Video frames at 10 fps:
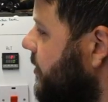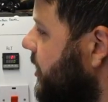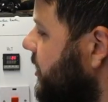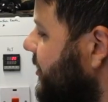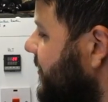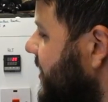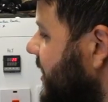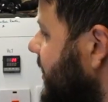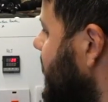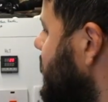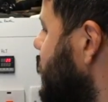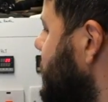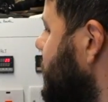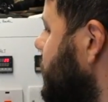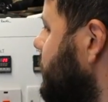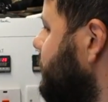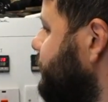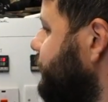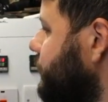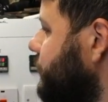him and his father brewed it up
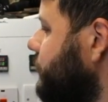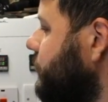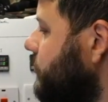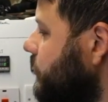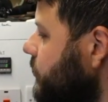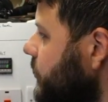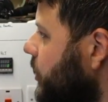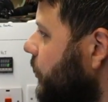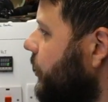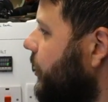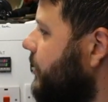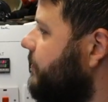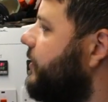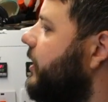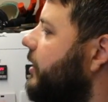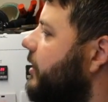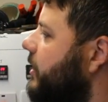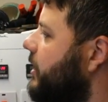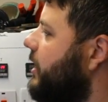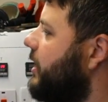on the Greenfather,
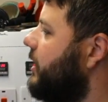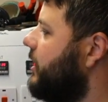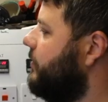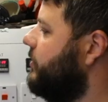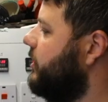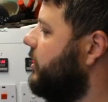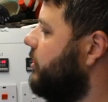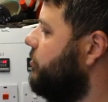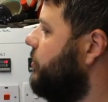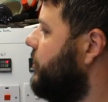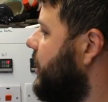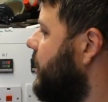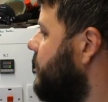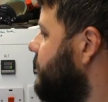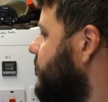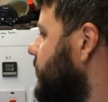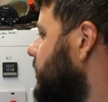and it gives you a little rundown of